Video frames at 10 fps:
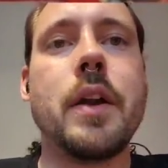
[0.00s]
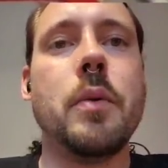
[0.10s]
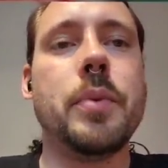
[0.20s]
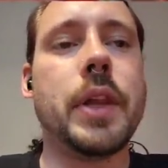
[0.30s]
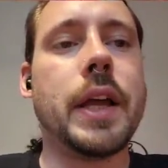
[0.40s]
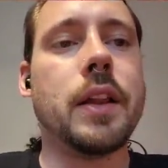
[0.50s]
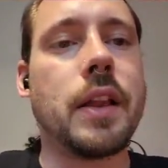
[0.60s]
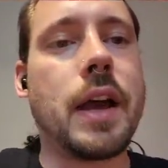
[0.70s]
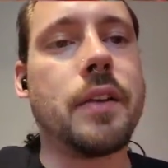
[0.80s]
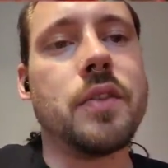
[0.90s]
don't play a
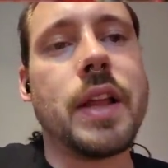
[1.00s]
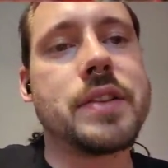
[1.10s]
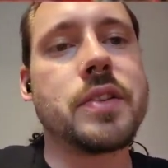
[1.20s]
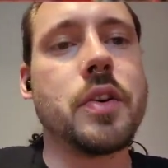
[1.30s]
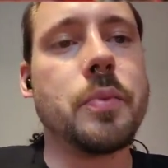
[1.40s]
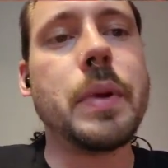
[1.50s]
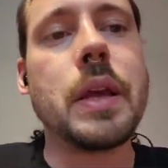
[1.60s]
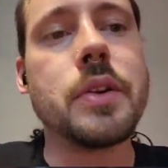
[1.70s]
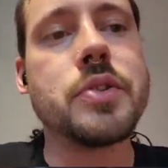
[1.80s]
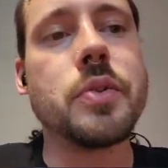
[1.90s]
lot of Let's Go
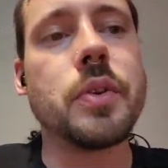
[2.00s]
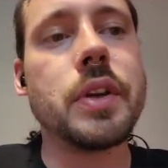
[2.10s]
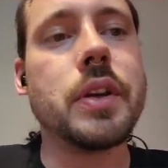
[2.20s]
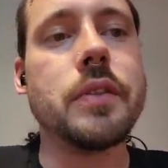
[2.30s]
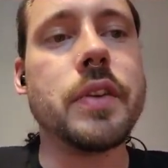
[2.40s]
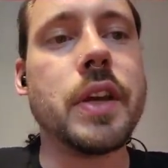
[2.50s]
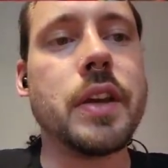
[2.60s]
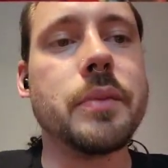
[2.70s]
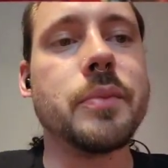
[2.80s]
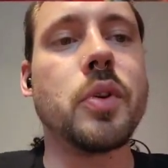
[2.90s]
Pikachu or Eevee
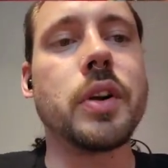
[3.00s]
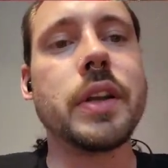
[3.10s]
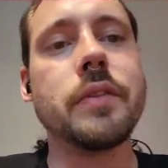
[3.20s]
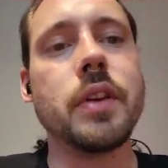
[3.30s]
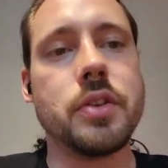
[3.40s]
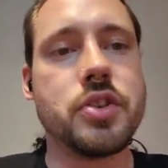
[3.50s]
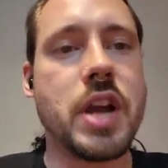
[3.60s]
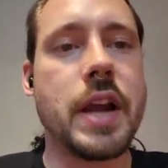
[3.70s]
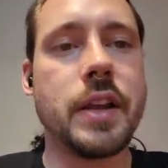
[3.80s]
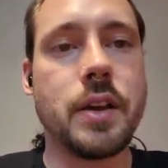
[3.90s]
anymore, even to
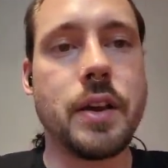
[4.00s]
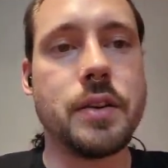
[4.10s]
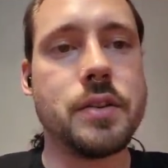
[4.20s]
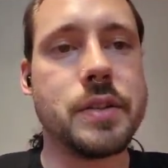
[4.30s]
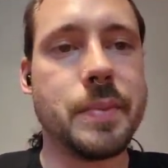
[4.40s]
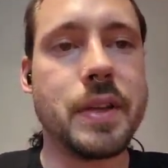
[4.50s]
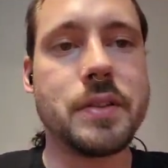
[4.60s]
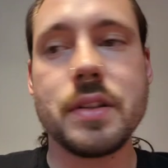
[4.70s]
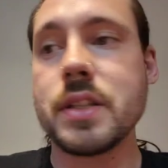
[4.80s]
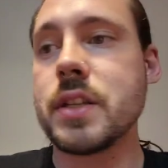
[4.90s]
shiny hunt, just
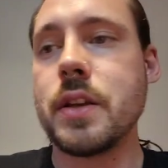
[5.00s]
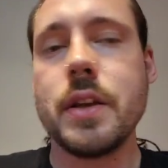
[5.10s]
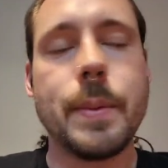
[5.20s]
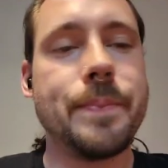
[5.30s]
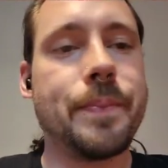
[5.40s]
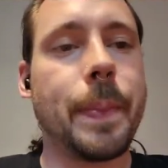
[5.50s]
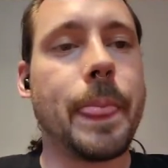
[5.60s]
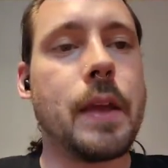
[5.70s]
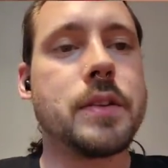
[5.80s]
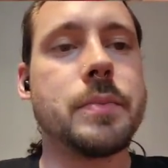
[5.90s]
because it's
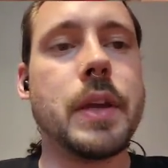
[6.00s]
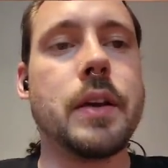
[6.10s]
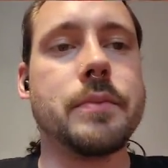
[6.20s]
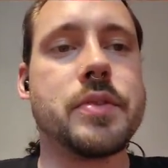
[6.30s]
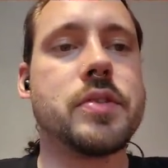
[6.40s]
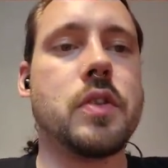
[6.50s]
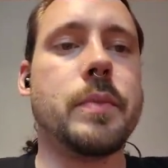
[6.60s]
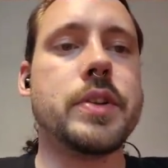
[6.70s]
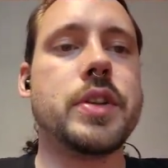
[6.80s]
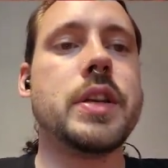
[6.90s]
become so
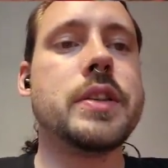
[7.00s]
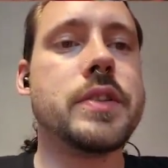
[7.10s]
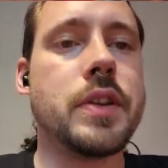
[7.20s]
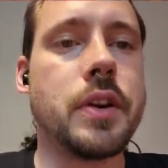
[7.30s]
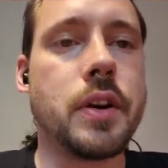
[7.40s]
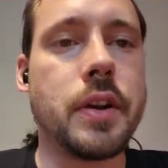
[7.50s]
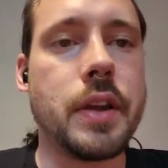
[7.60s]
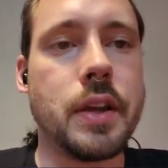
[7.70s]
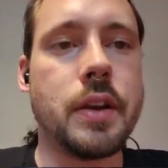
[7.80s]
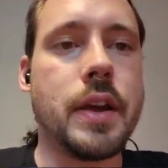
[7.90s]
much easier
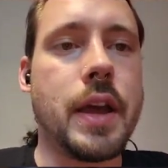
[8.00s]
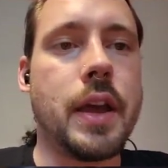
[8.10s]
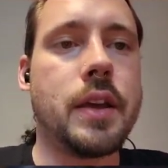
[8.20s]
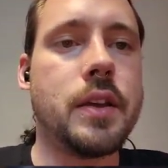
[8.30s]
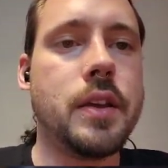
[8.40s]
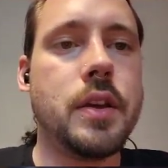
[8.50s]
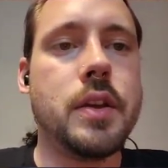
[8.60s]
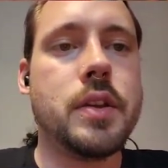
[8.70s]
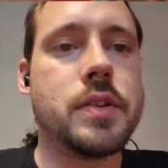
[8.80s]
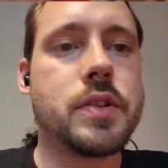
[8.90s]
in
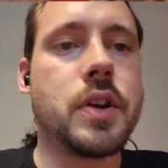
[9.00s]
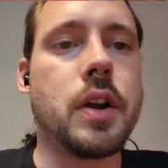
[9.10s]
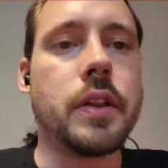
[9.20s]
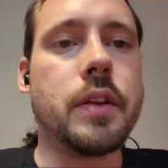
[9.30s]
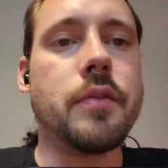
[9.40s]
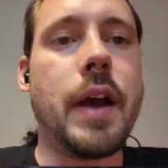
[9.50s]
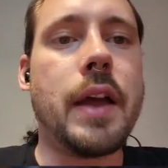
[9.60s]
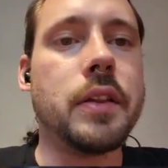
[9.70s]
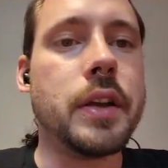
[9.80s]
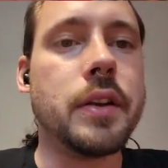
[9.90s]
Scarlet and
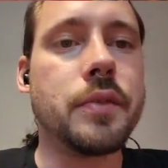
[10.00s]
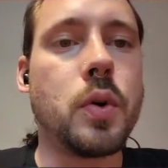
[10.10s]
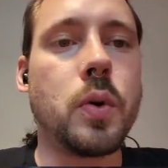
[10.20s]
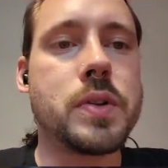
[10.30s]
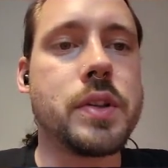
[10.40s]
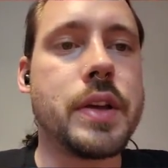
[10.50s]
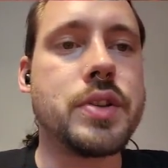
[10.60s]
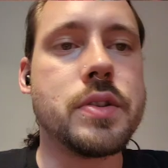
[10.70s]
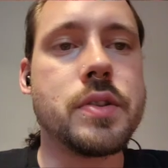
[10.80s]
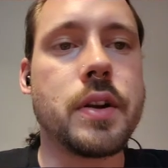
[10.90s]
Violet, and of course
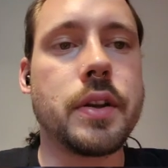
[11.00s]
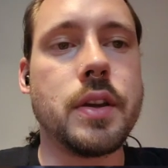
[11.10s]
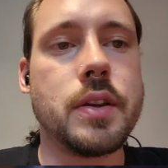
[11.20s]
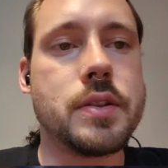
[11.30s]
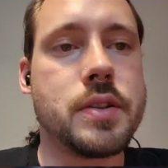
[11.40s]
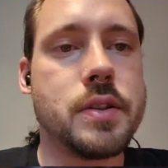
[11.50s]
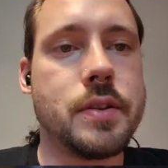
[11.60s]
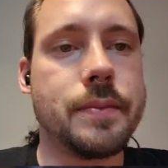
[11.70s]
Legends Arceus.